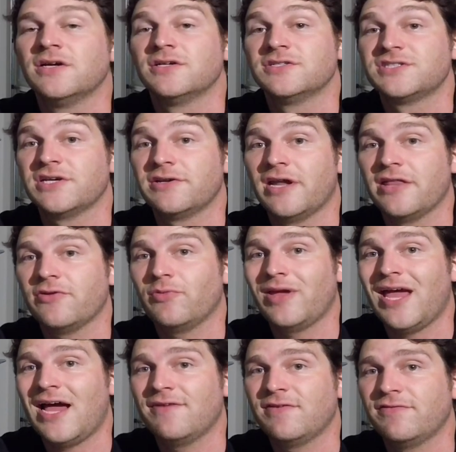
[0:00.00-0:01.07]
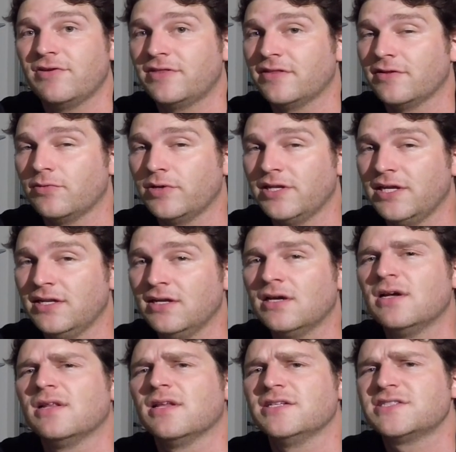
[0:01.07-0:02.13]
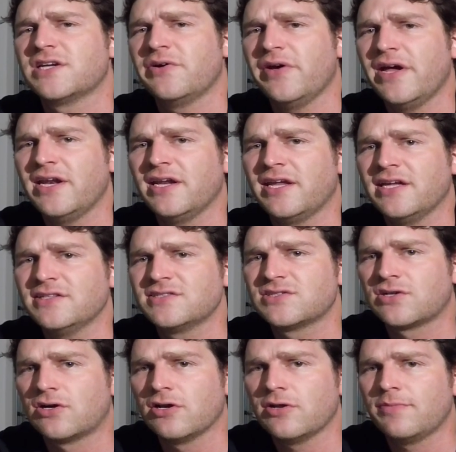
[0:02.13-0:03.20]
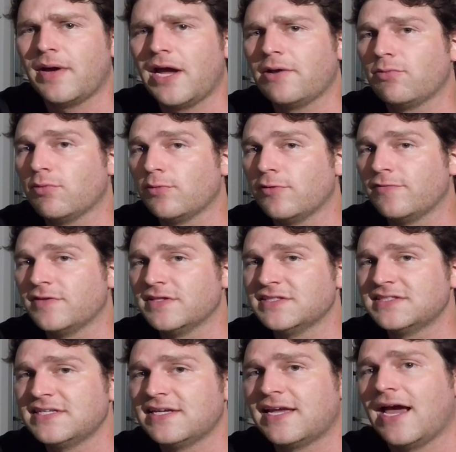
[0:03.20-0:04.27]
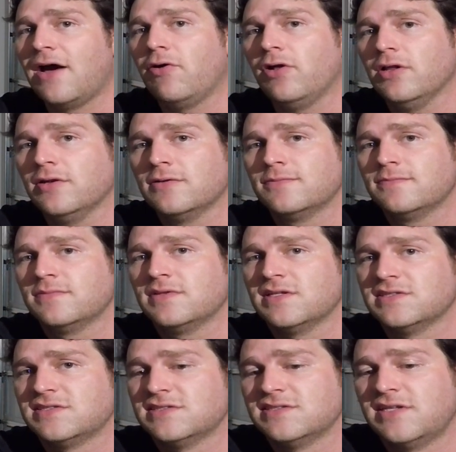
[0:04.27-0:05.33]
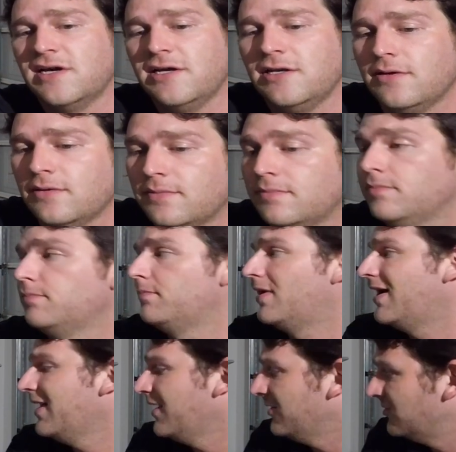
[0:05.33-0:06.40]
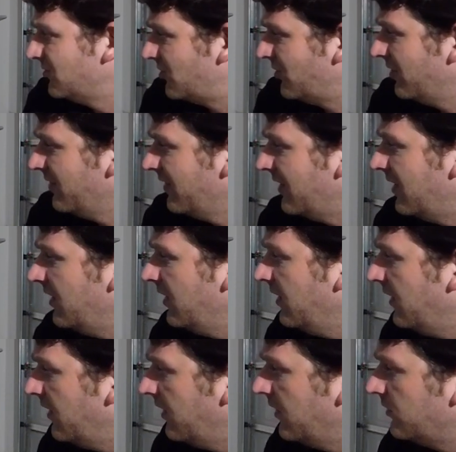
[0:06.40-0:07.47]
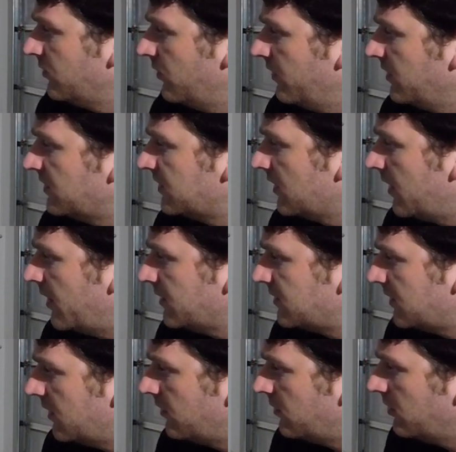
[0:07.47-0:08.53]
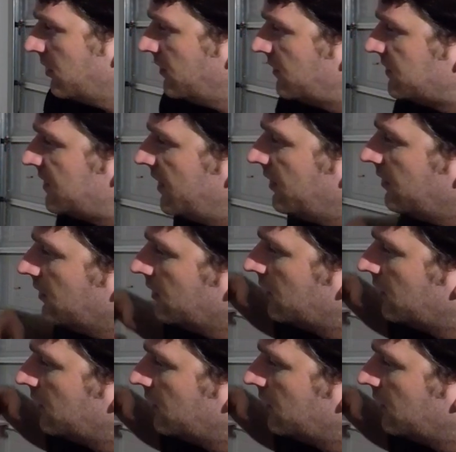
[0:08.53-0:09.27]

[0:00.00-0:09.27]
So now that we have everything that we need, let's go ahead and get started by removing the seat cowl. This is done by inserting the key into the slots underneath the tail,